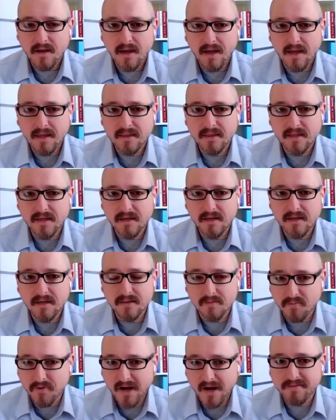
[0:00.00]
and the
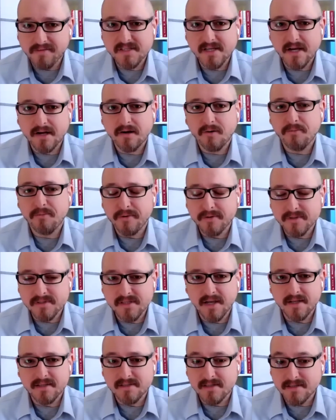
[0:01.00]
private sector, between
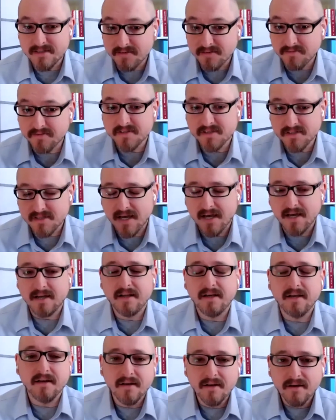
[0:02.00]
states and civil
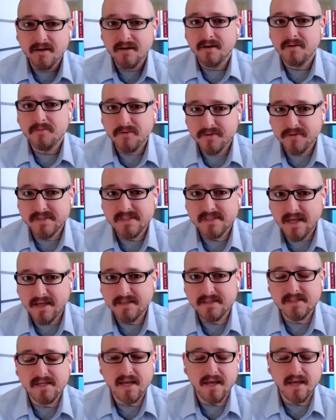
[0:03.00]
society, between
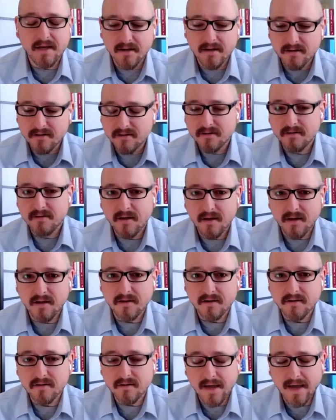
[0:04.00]
states and
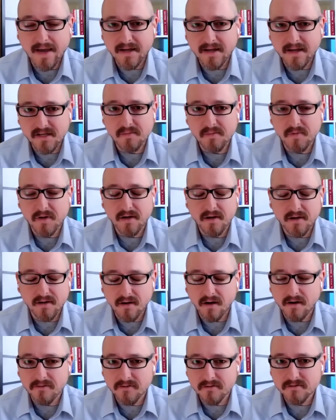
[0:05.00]
academia and
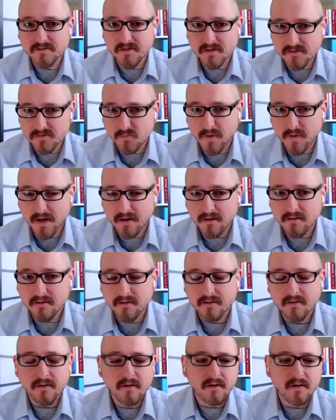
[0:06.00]
others as well.
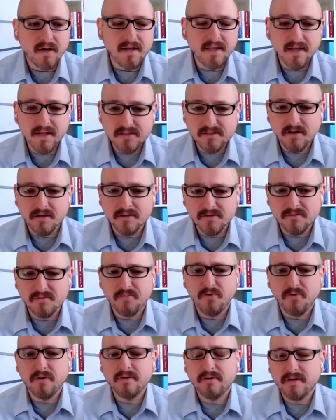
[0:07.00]
I think it's also
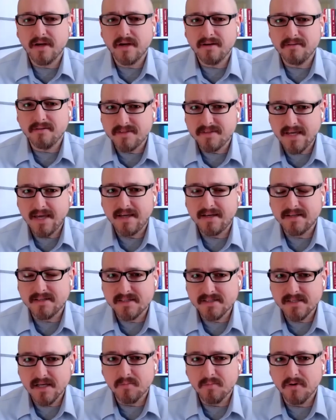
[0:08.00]
important to kind of take
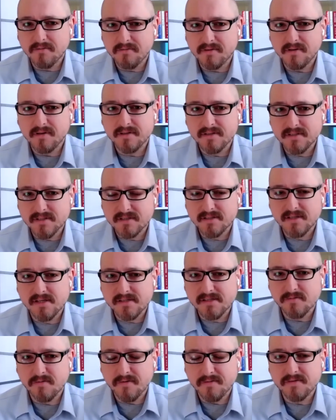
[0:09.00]
some of the
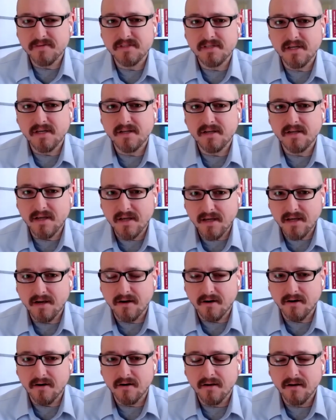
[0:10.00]
successes we've seen
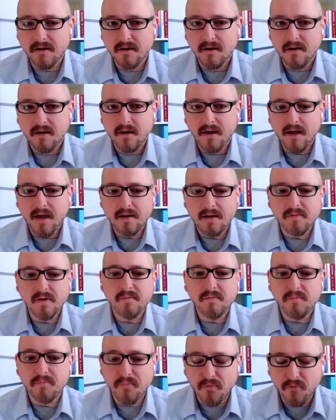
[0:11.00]
here and
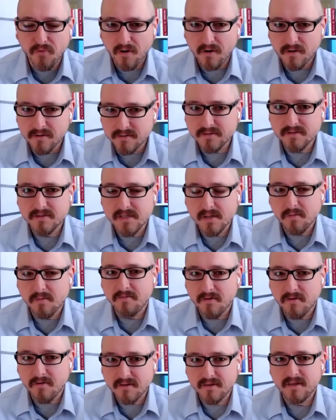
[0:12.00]
maybe broaden some
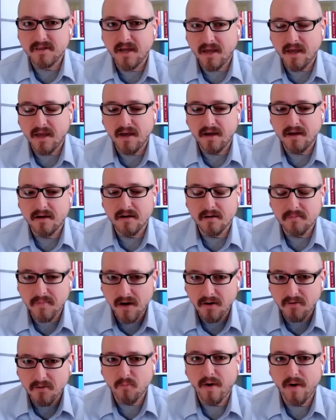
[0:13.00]
of our thinking
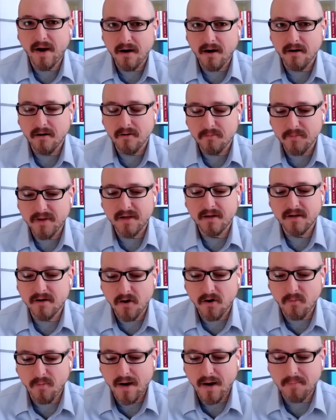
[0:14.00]
about where we can
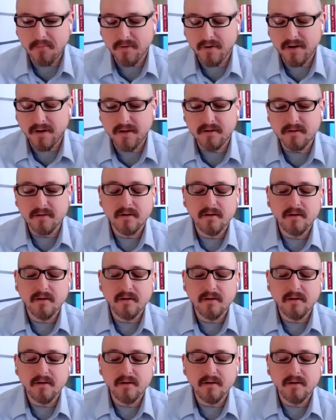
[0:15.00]
cooperate